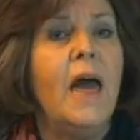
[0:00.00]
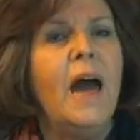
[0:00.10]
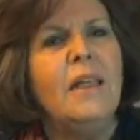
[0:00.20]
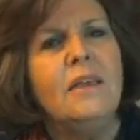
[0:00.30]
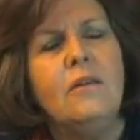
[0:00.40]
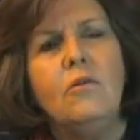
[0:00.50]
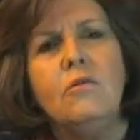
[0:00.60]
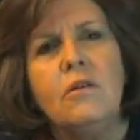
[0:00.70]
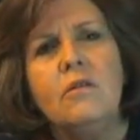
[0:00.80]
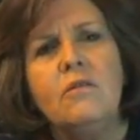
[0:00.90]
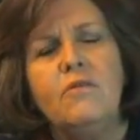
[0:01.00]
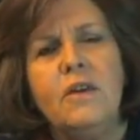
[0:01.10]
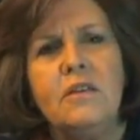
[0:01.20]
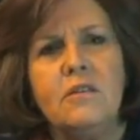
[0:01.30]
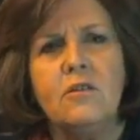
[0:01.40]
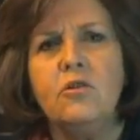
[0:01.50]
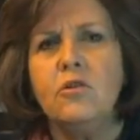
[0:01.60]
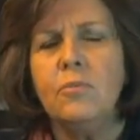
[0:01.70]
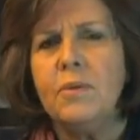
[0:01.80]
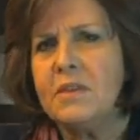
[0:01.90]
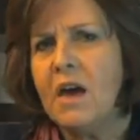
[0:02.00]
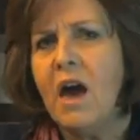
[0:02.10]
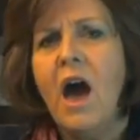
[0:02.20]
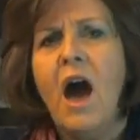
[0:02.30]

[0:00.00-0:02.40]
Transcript: and then also to Venus and Jupiter,